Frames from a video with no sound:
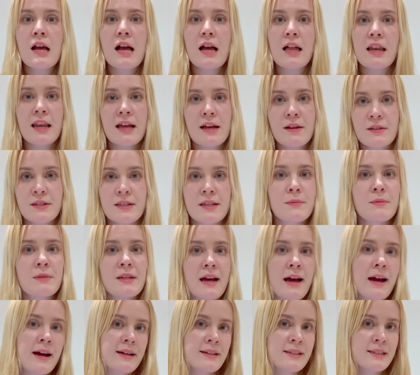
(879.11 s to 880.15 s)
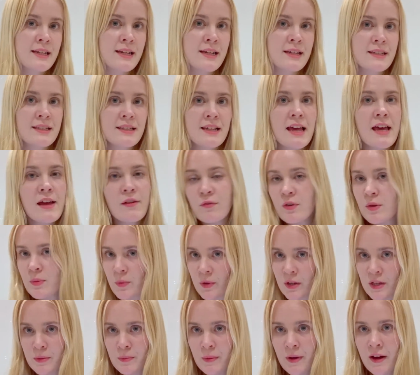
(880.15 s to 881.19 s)
allows them to access every
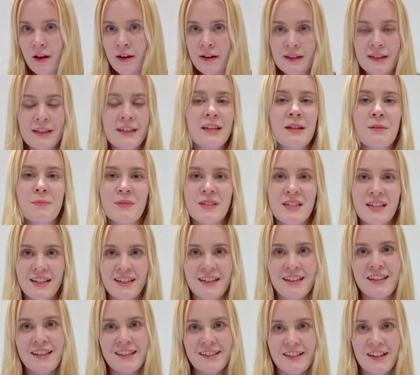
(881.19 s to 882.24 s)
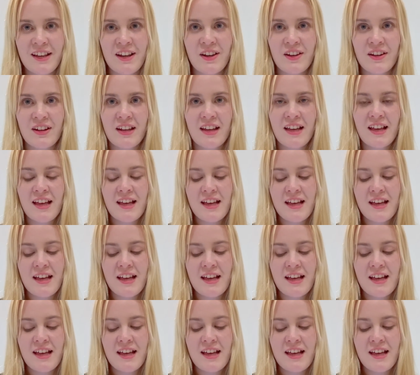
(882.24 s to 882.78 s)
body part in a particular zone.